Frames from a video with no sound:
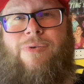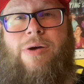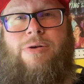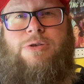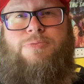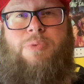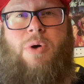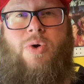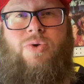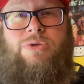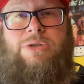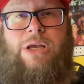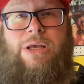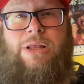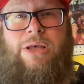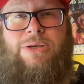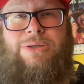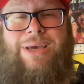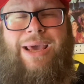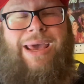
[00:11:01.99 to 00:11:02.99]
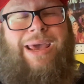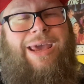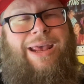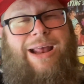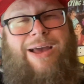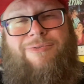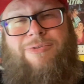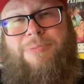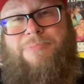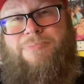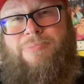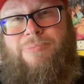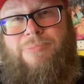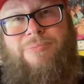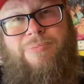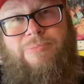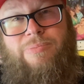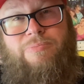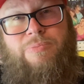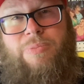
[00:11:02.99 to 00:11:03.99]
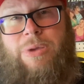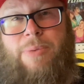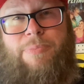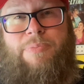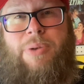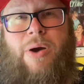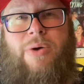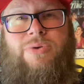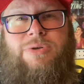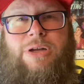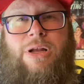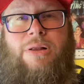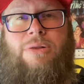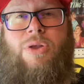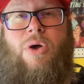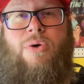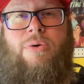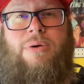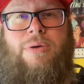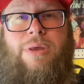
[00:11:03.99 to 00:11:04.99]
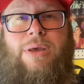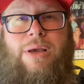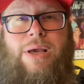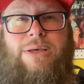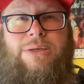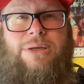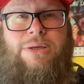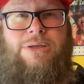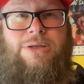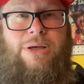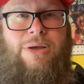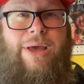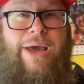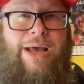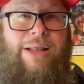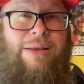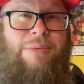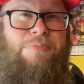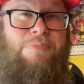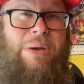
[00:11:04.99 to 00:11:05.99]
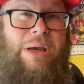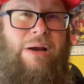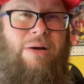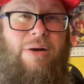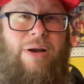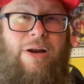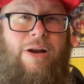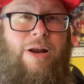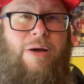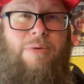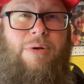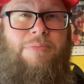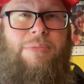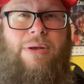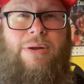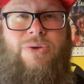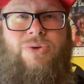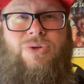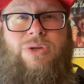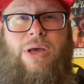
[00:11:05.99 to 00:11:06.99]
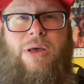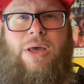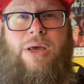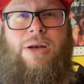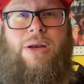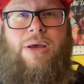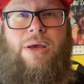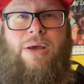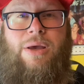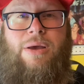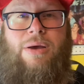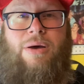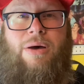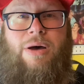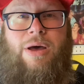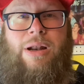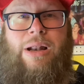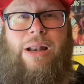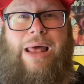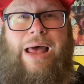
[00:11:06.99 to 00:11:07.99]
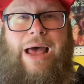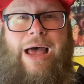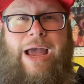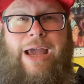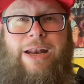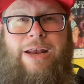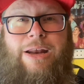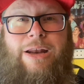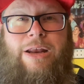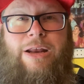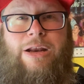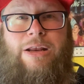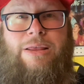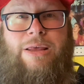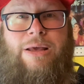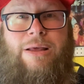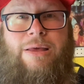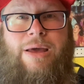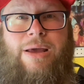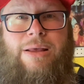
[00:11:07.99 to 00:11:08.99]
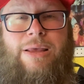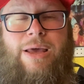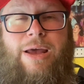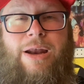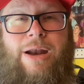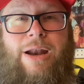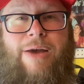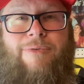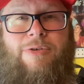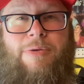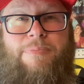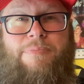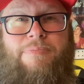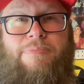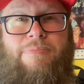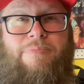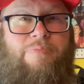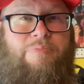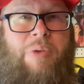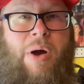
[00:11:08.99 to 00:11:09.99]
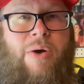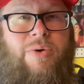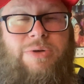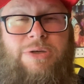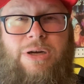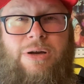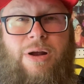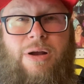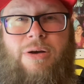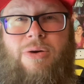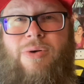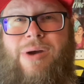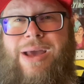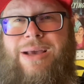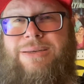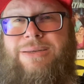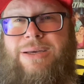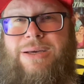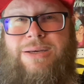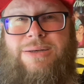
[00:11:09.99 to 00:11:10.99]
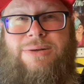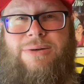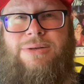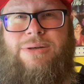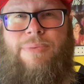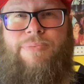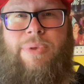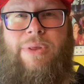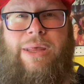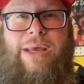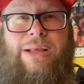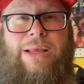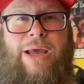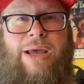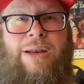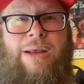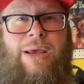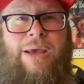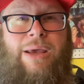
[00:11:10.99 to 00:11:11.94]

was posting this, it'd have to be posted locally because it still had the beer in it. I wouldn't be able to sell it online and anything like that. I'd have to post it on Craigslist or something like that.